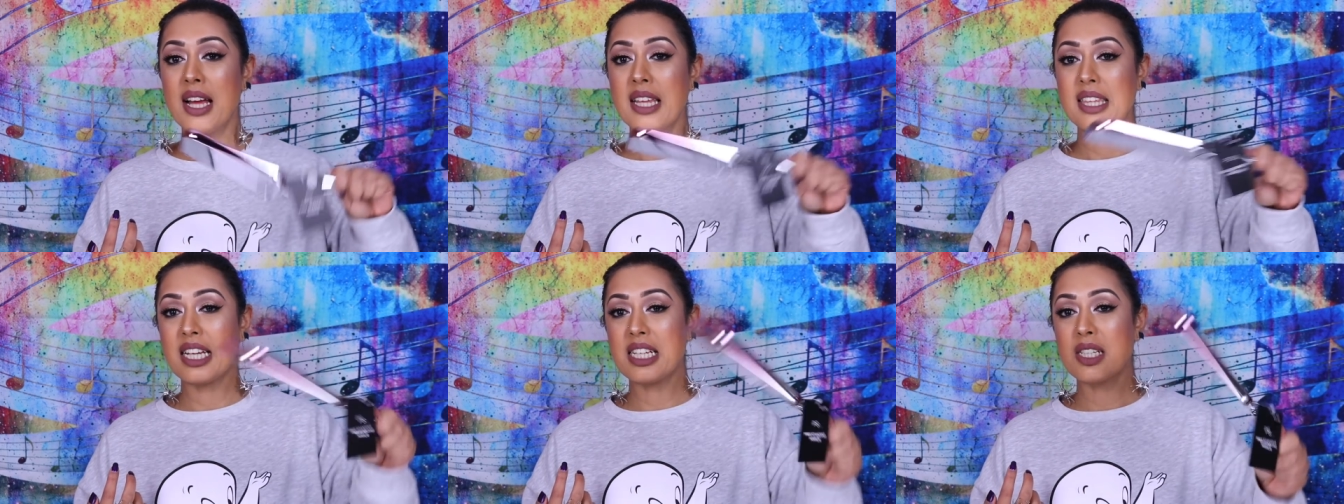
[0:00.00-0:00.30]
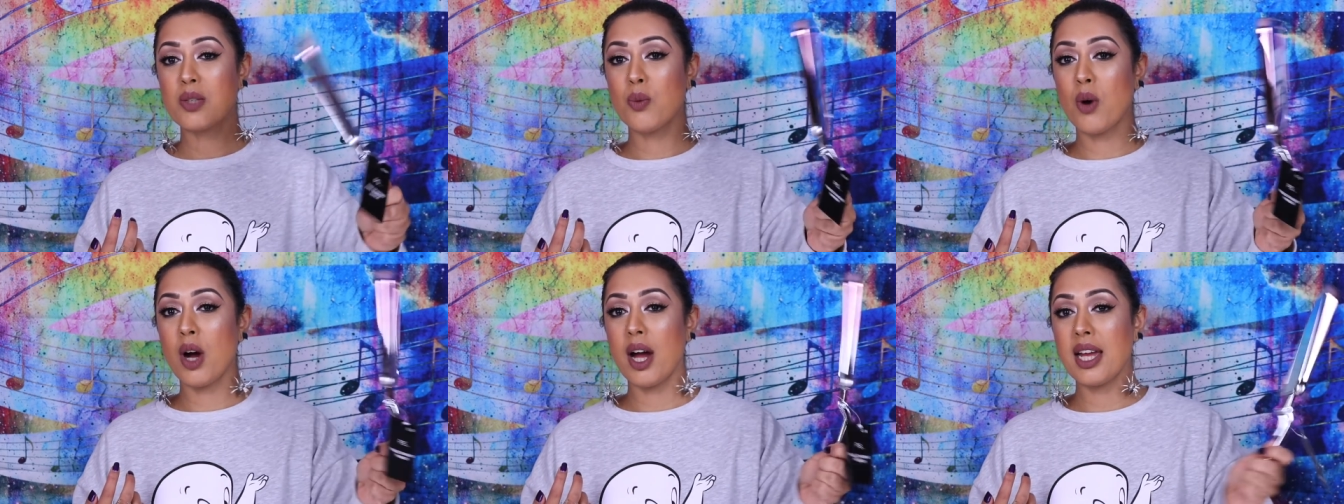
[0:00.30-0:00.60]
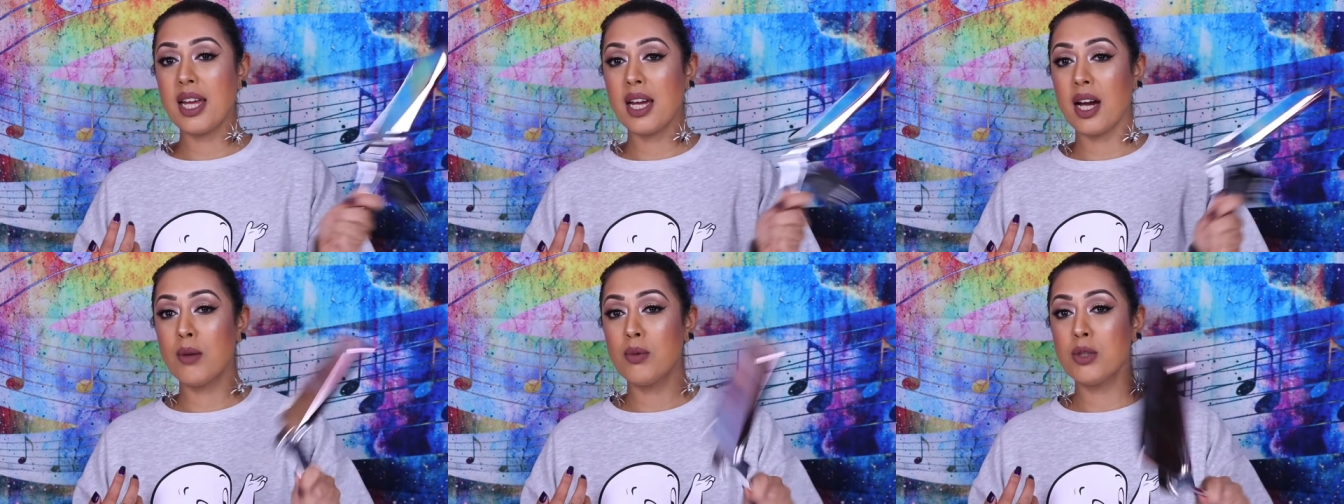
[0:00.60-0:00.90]
that's
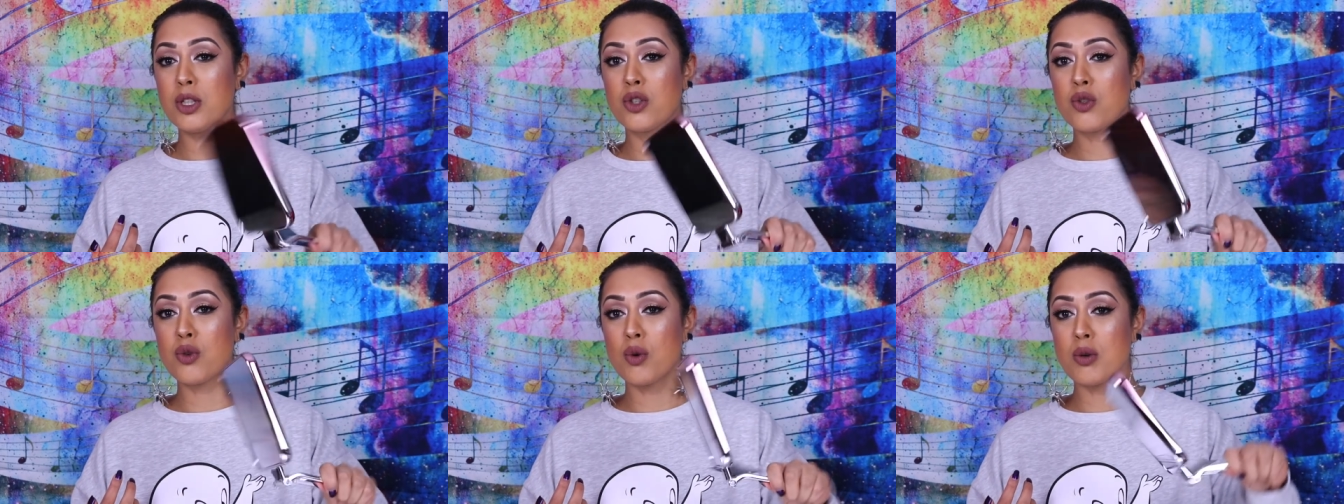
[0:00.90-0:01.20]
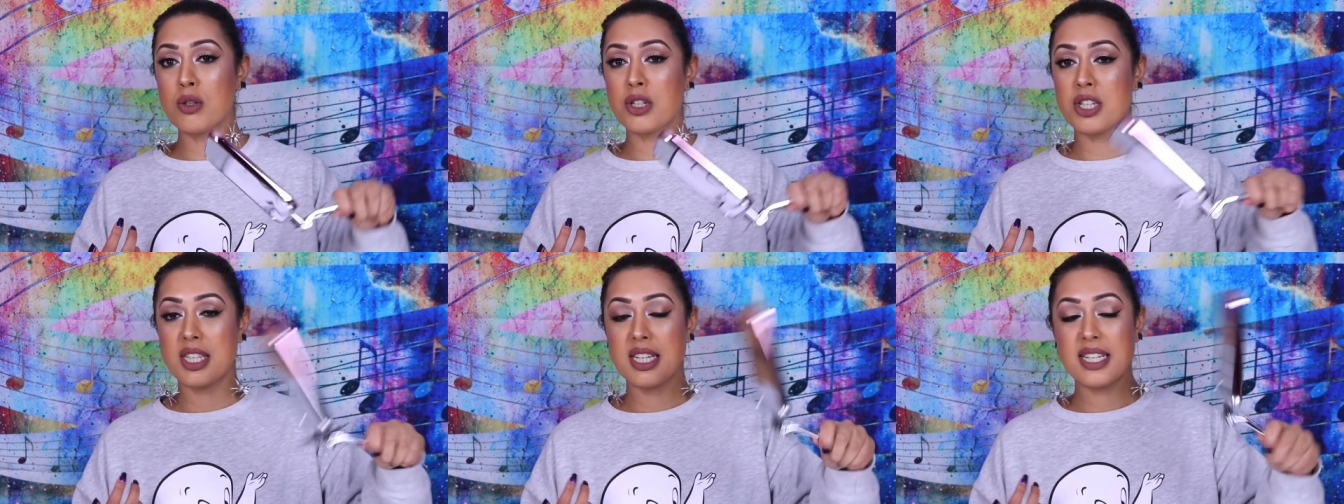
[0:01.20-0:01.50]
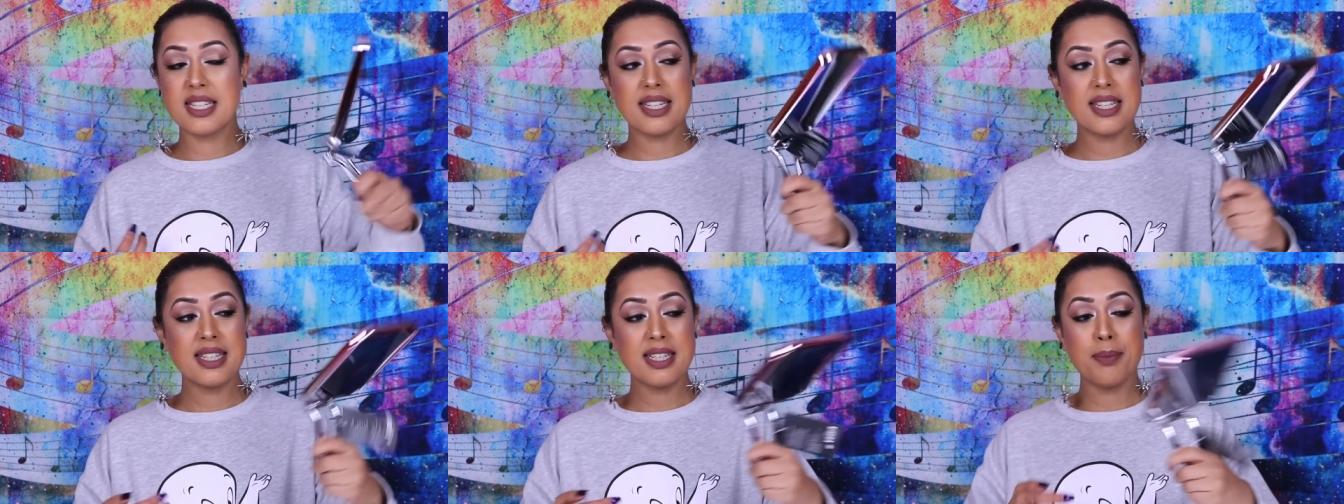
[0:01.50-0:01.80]
why I was drawn to
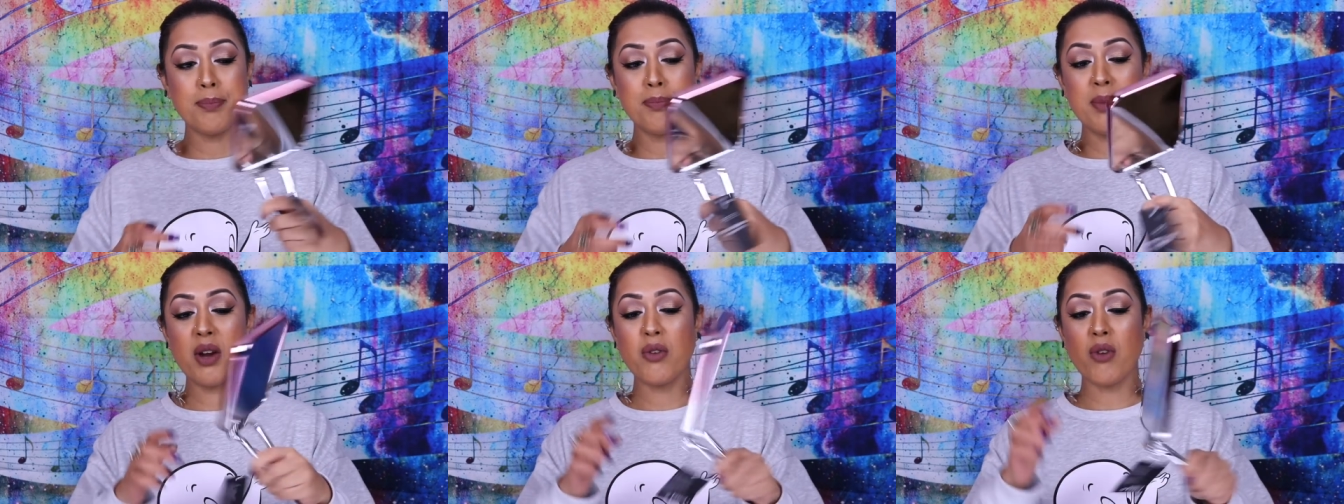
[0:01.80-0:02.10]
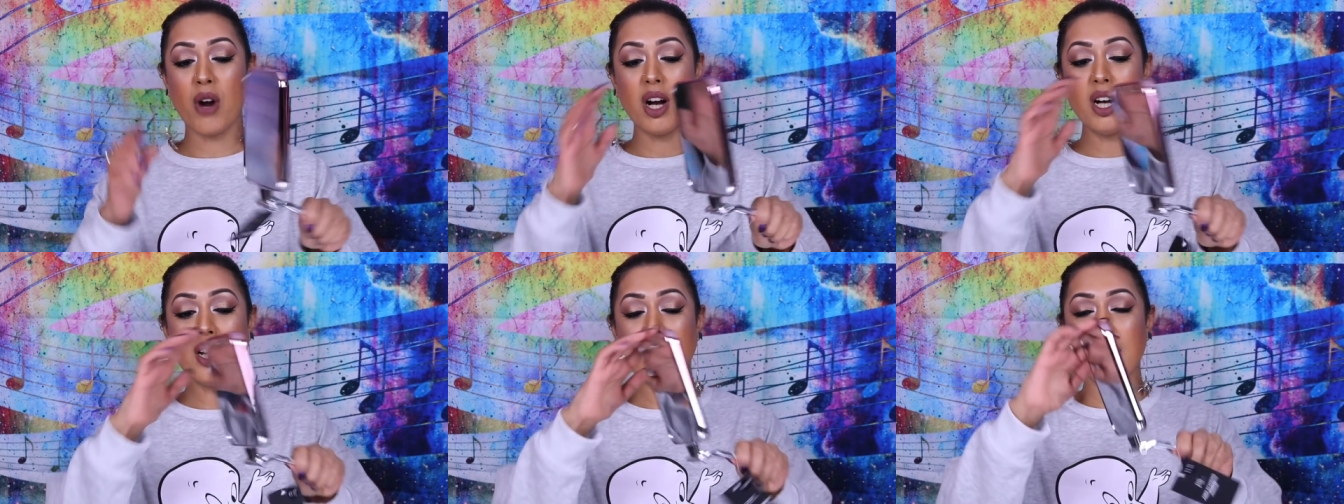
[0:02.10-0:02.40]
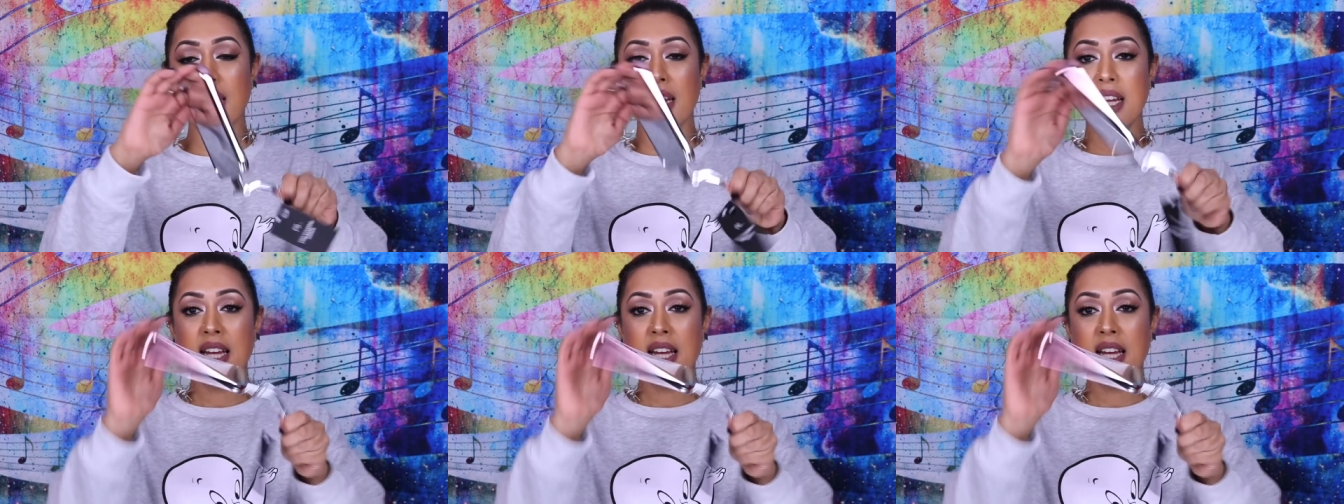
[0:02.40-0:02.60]
this. It's a mirror,